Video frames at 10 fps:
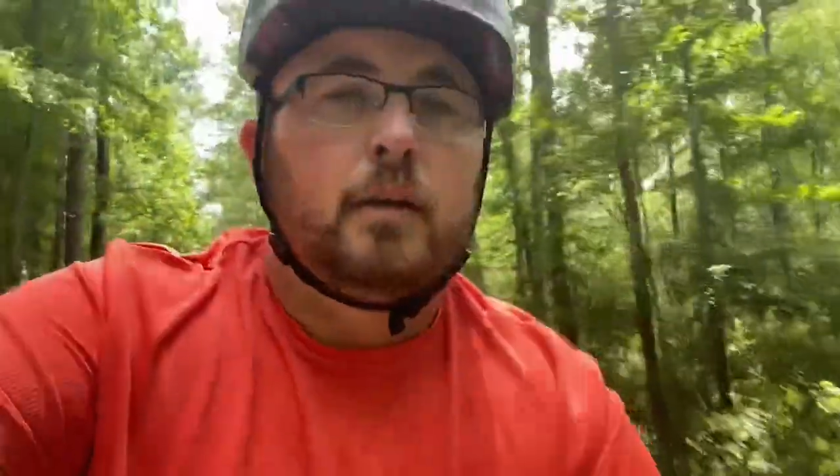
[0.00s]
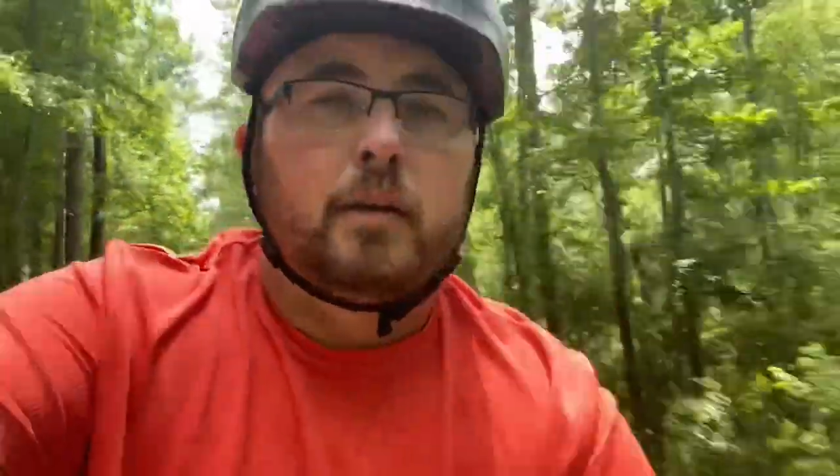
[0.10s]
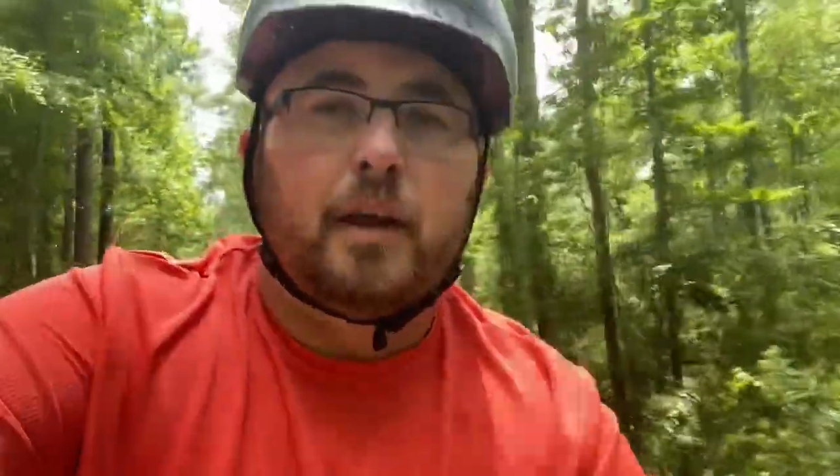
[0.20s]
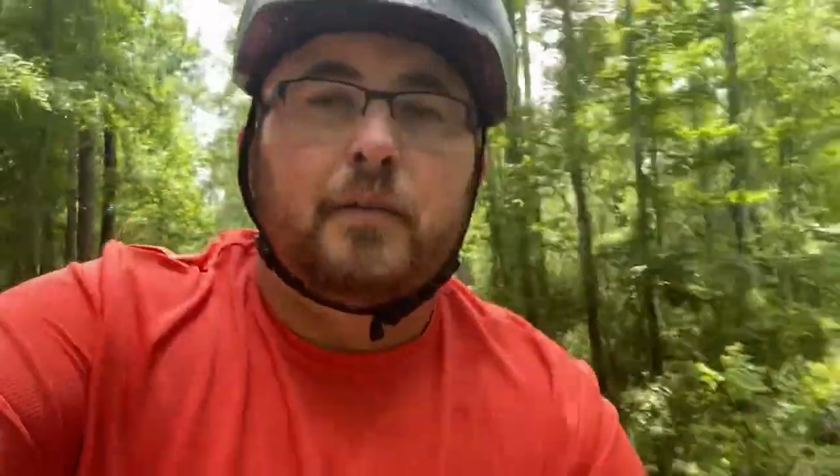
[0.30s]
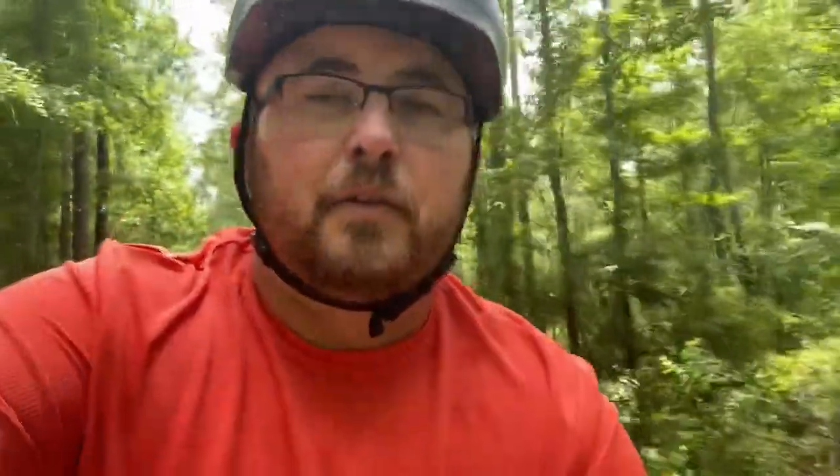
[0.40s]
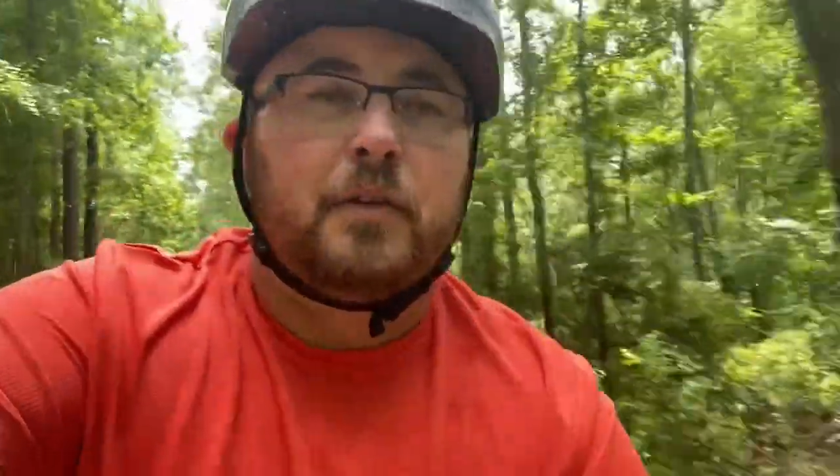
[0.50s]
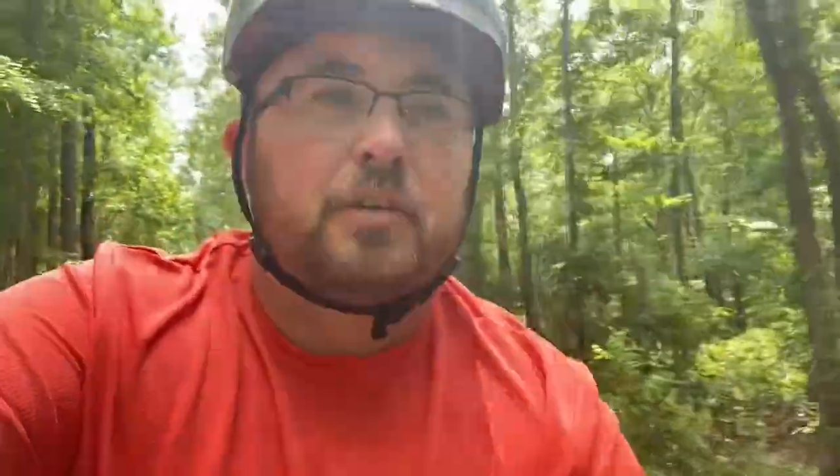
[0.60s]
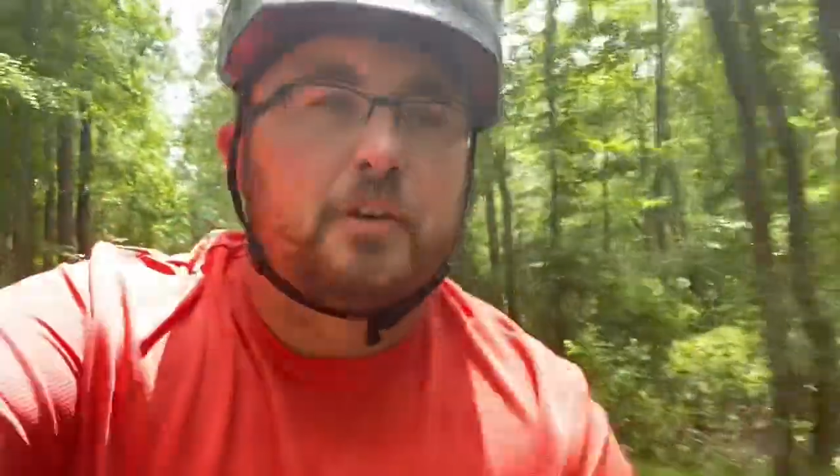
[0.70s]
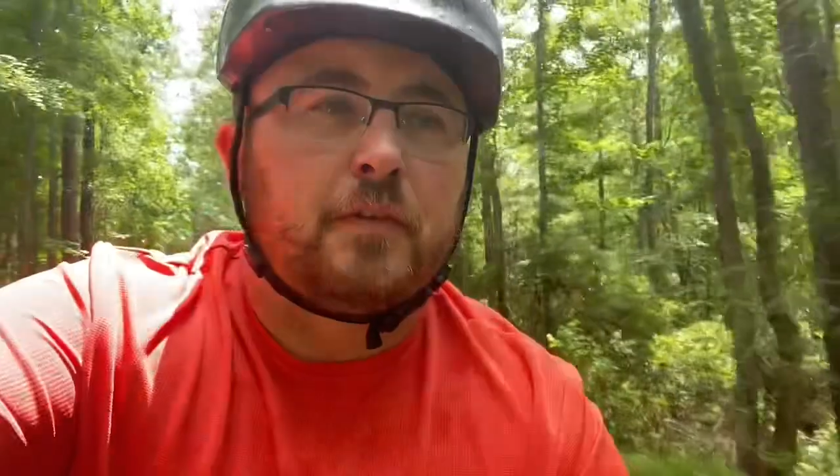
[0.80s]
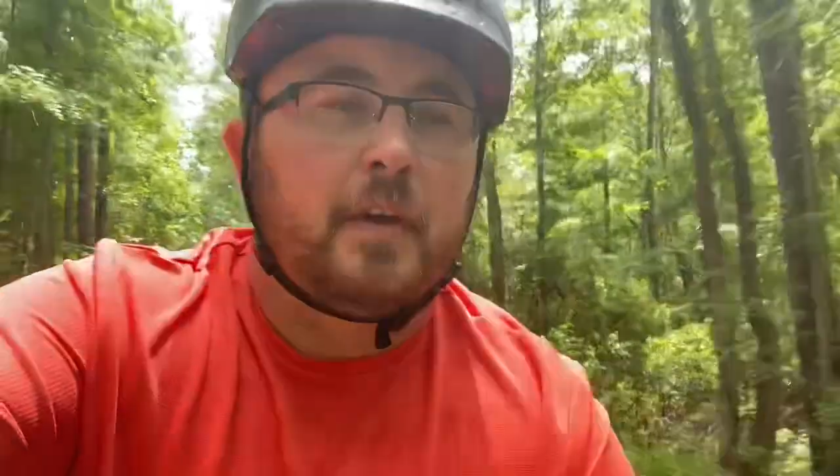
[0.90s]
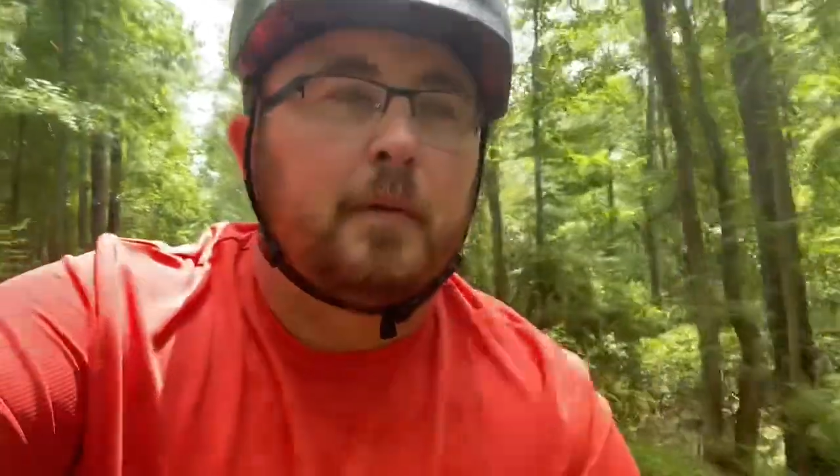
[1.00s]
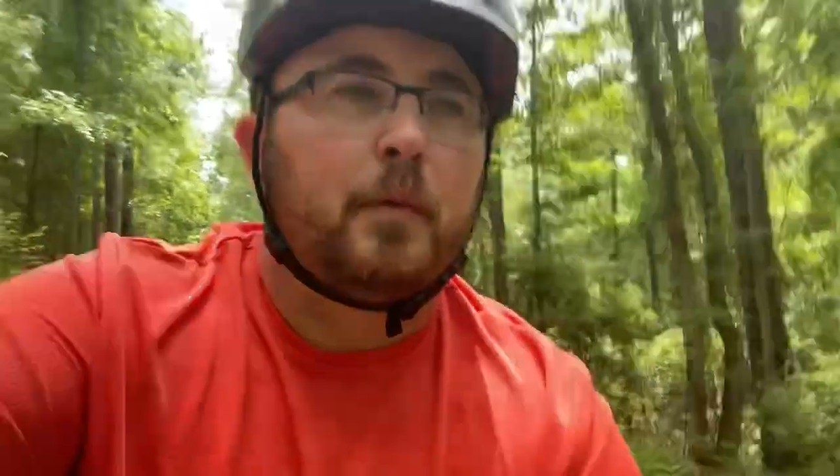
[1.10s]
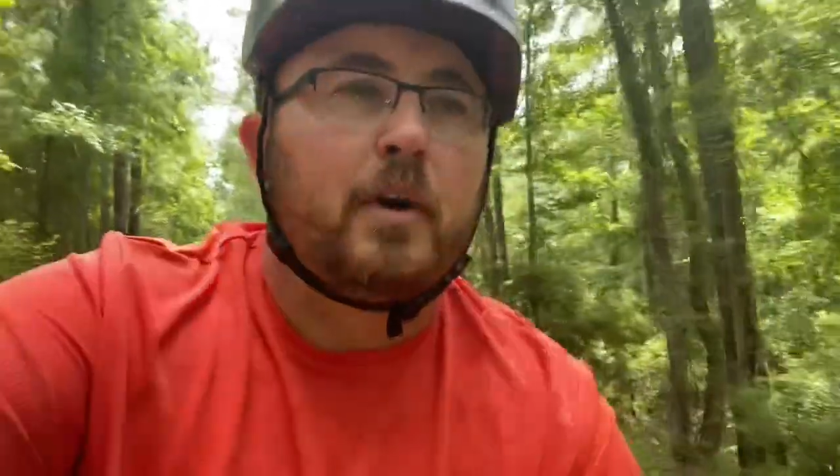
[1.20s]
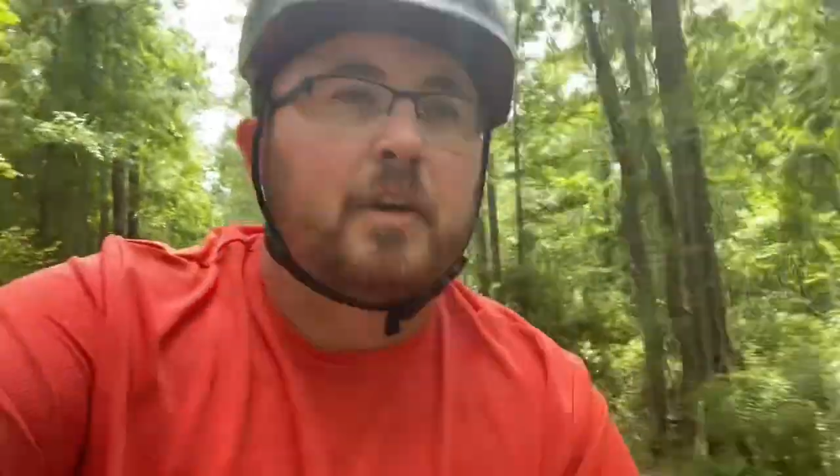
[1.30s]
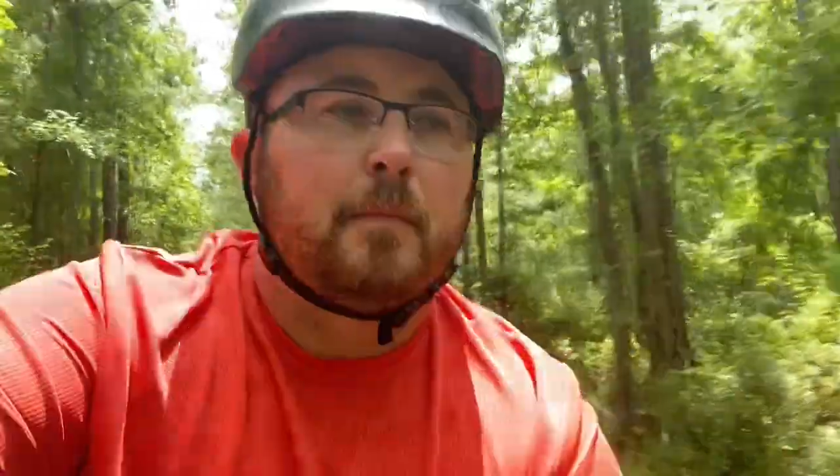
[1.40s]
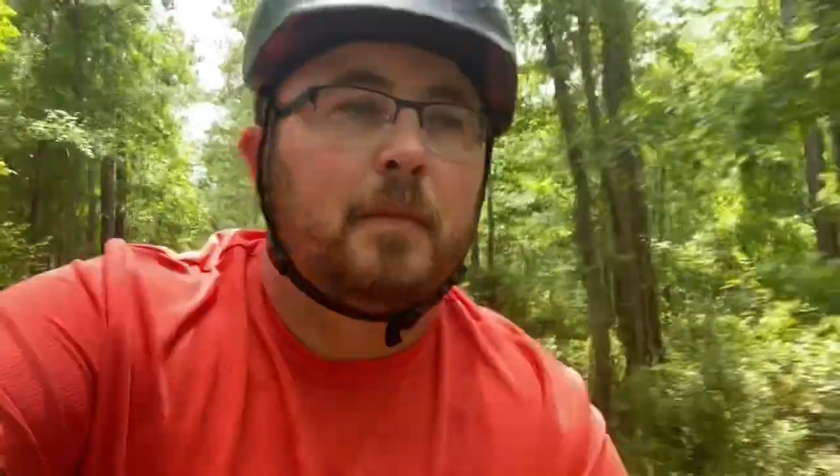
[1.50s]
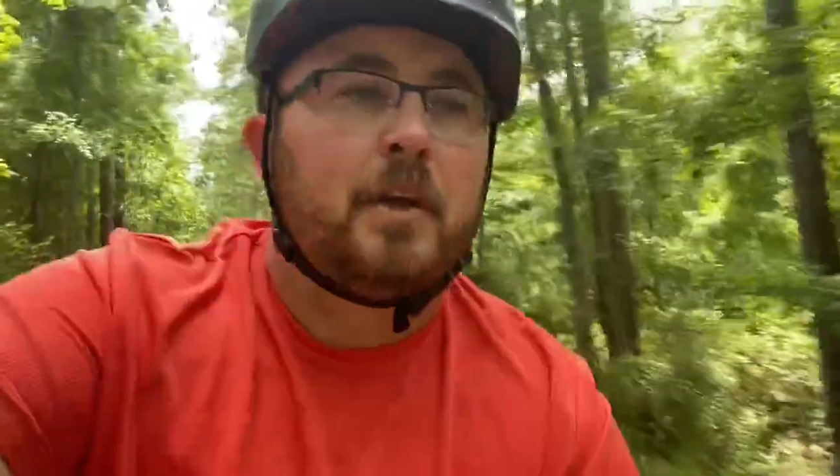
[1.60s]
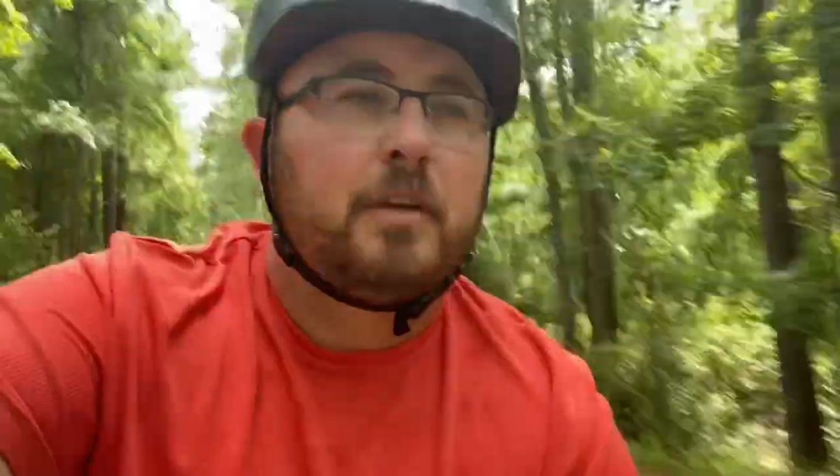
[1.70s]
Good afternoon, church family. Welcome